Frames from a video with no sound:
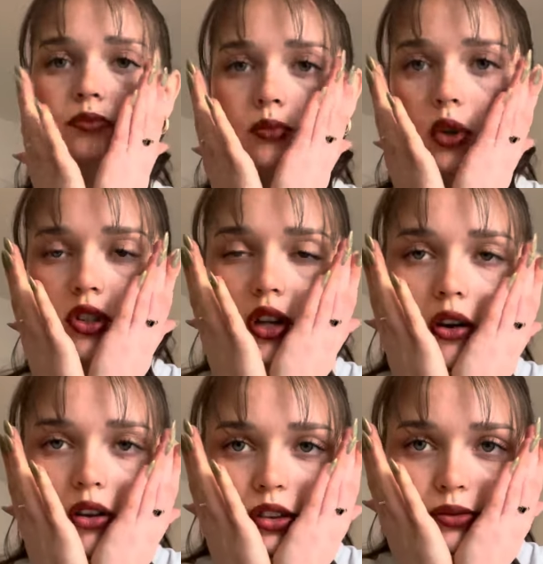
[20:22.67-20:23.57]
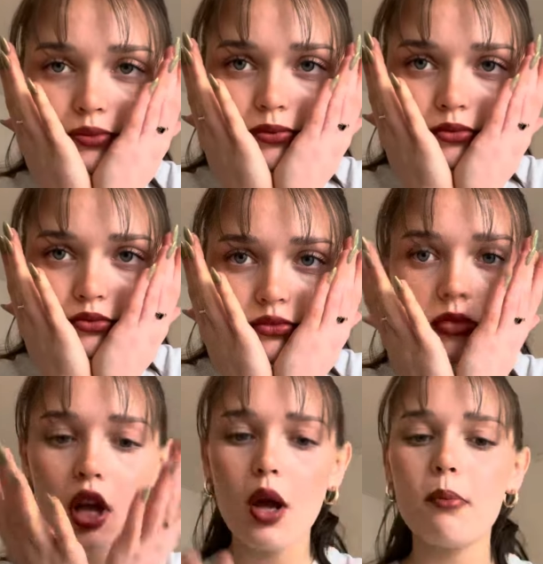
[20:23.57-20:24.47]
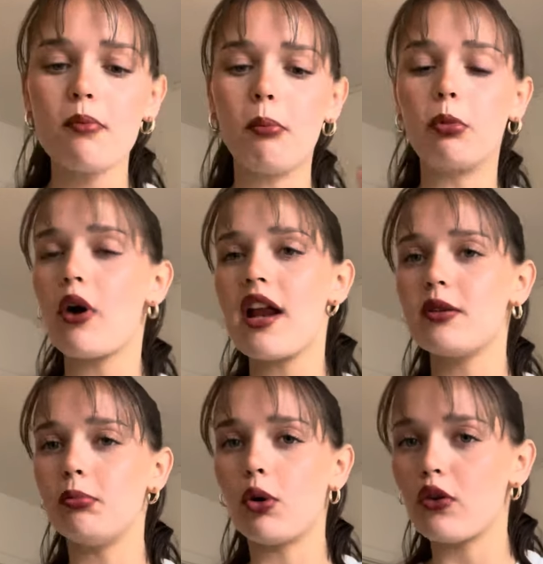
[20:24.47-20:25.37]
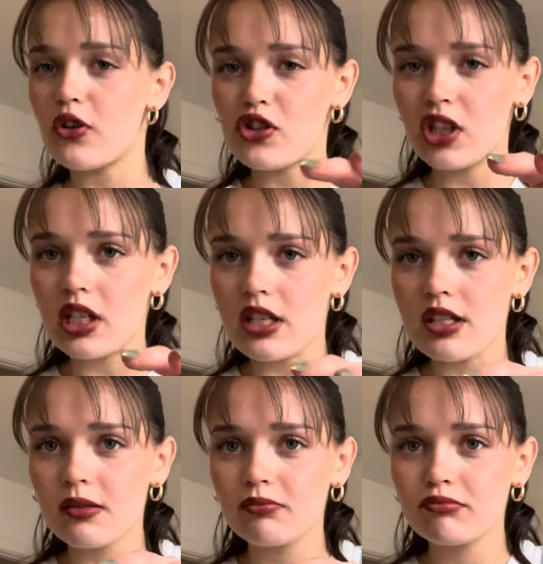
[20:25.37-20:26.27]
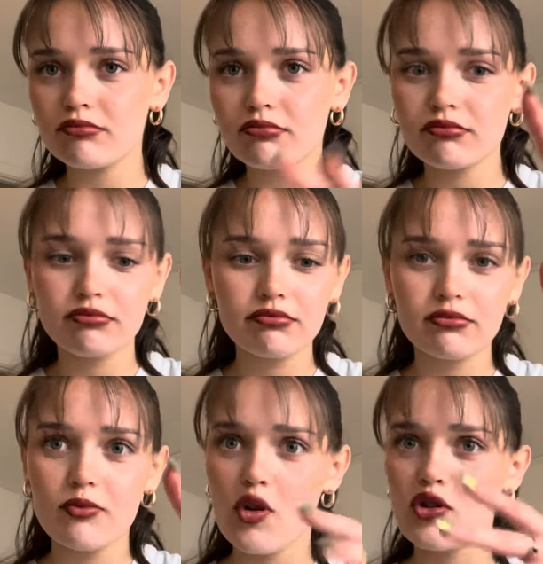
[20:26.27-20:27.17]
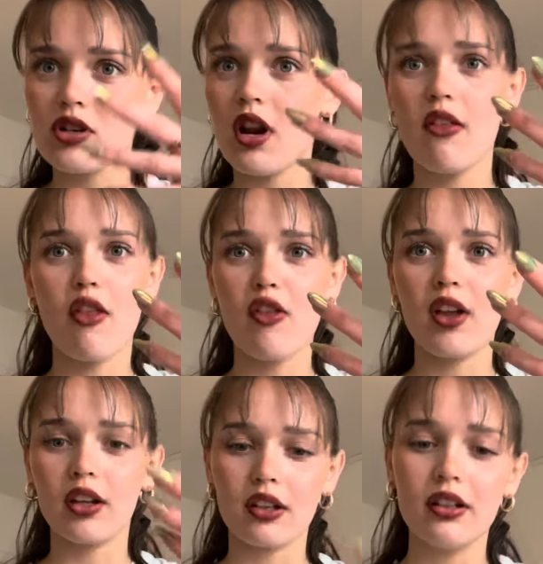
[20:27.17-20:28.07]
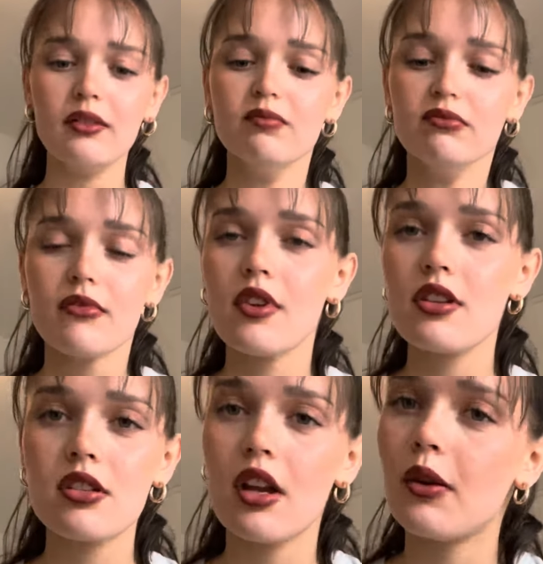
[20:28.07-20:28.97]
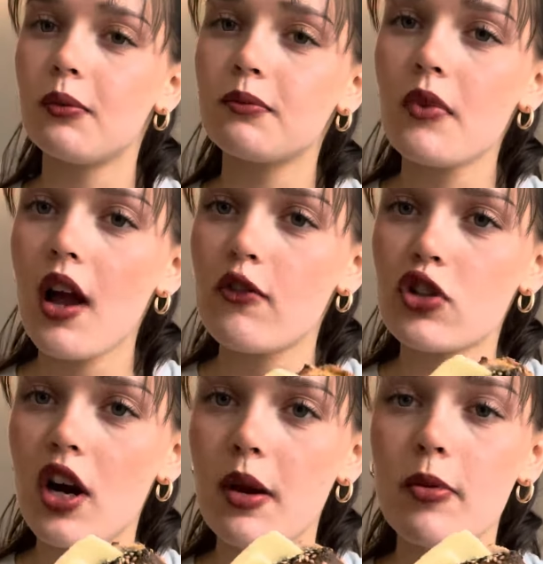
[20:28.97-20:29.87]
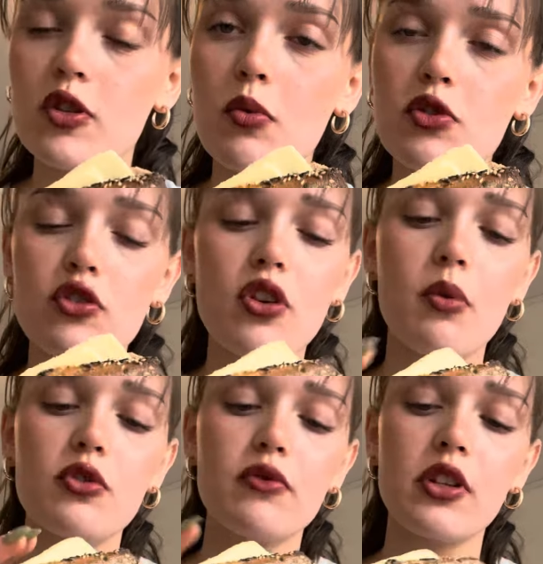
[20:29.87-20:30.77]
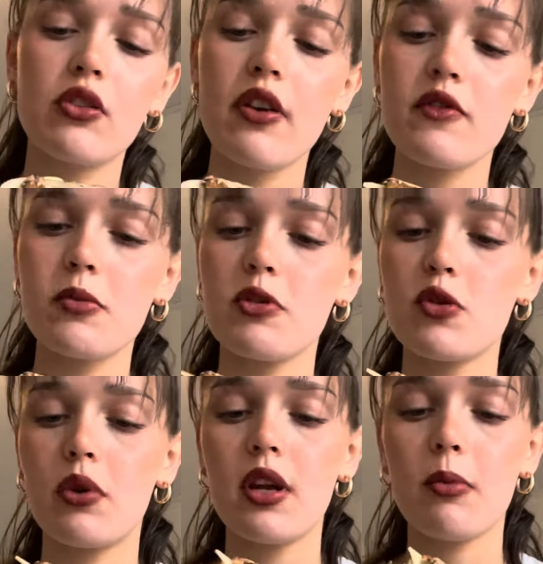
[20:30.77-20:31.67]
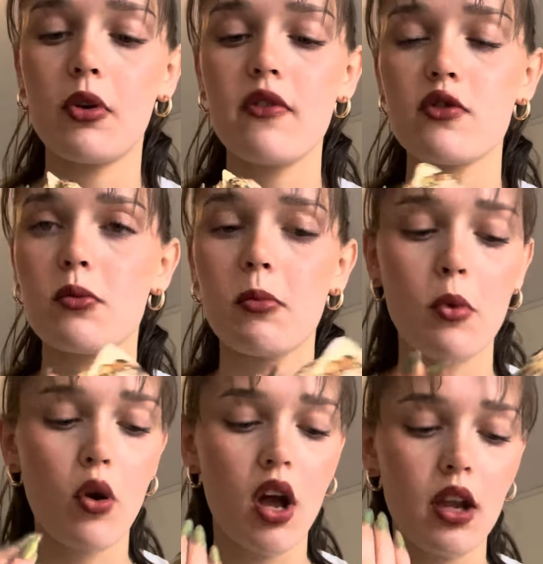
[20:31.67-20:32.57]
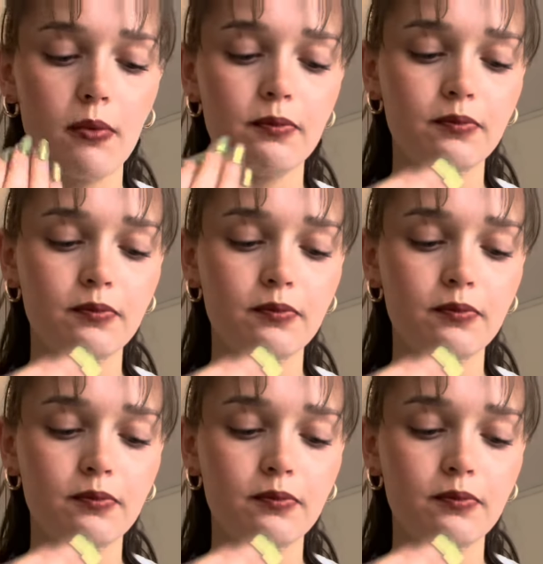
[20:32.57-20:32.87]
what's it called? Bread, butter and cheese. It's just like the thing. So I've tried it because I wasn't really craving something sweet. I'm craving something more like,